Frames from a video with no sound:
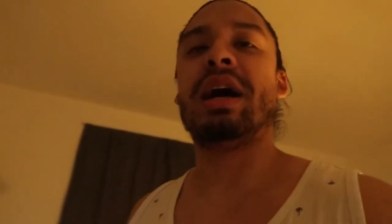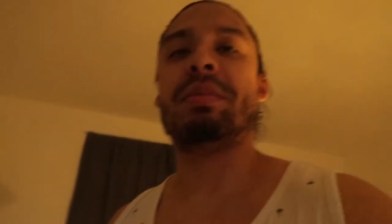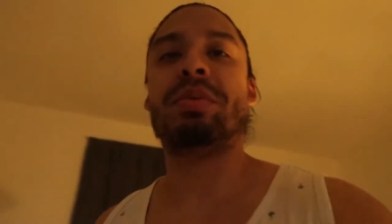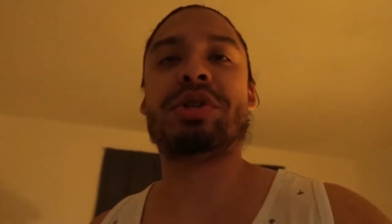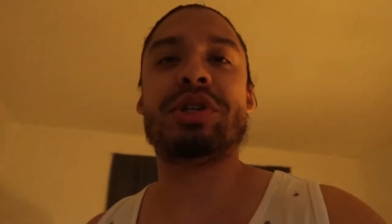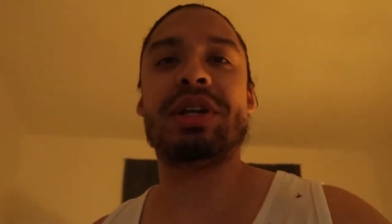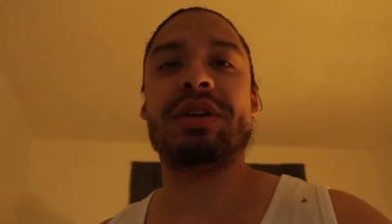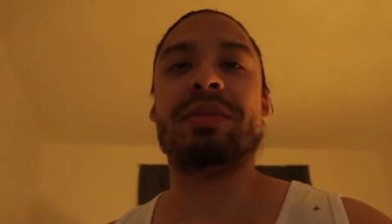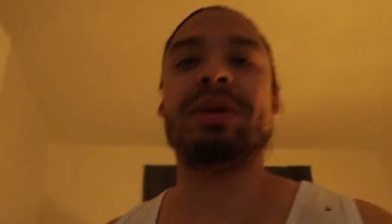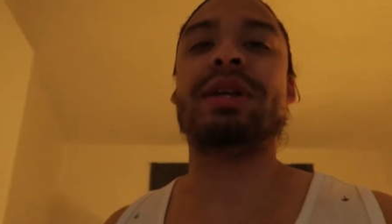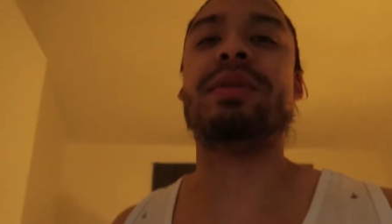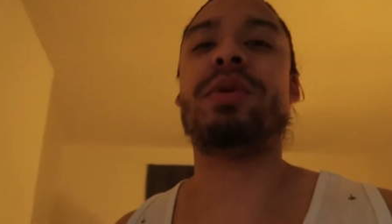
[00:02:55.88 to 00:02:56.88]
I appreciate
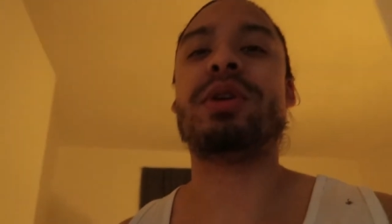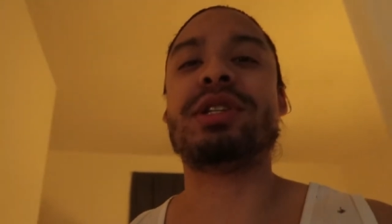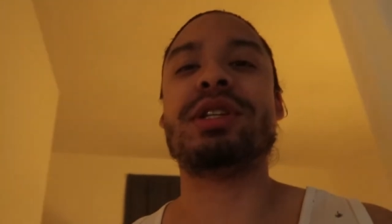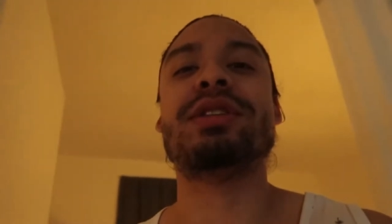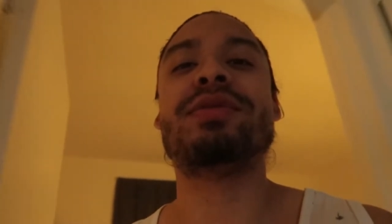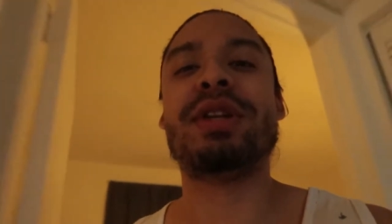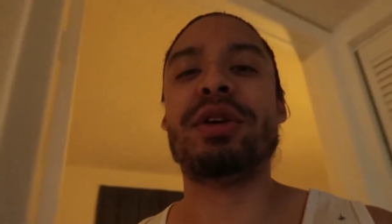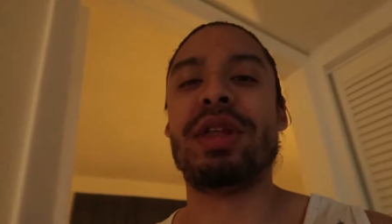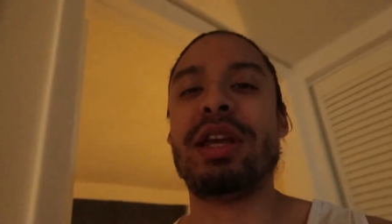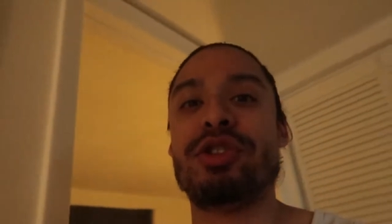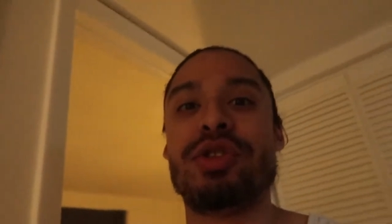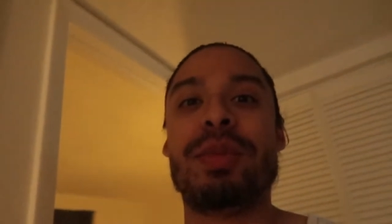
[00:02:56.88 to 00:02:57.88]
everybody watching this video.
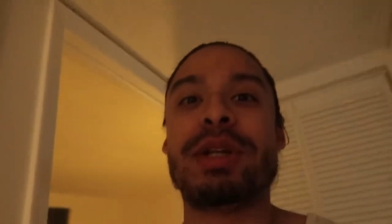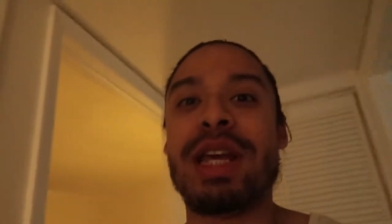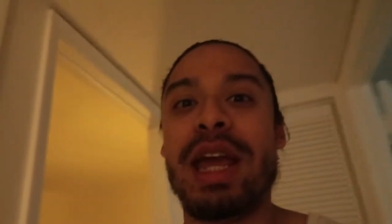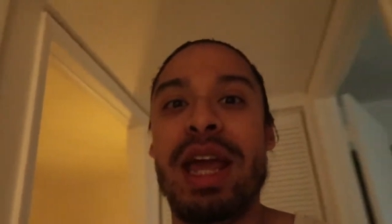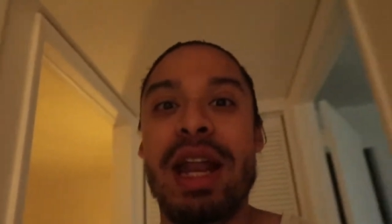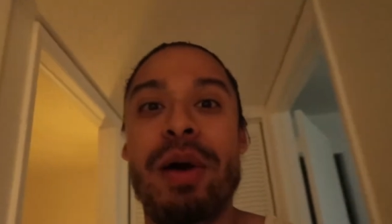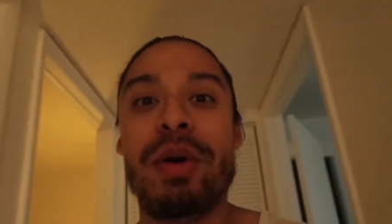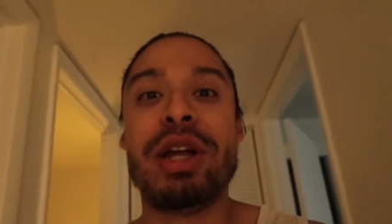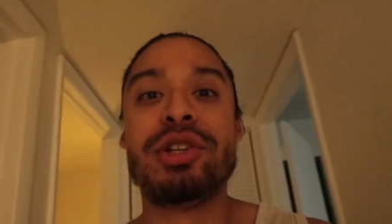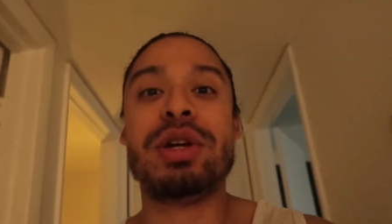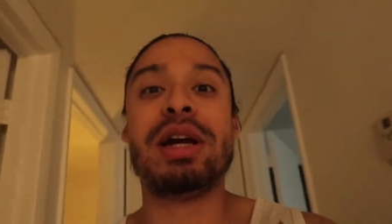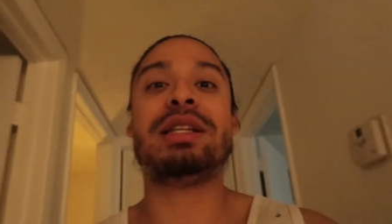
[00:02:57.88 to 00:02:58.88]
Thank you so much. And I will
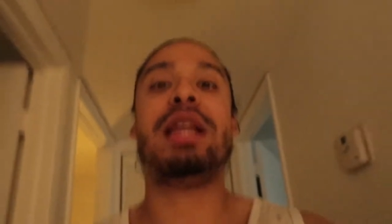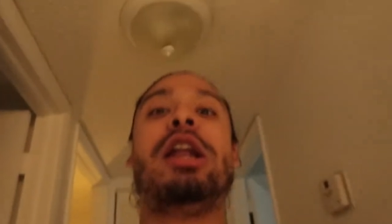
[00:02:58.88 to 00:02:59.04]
catch you guys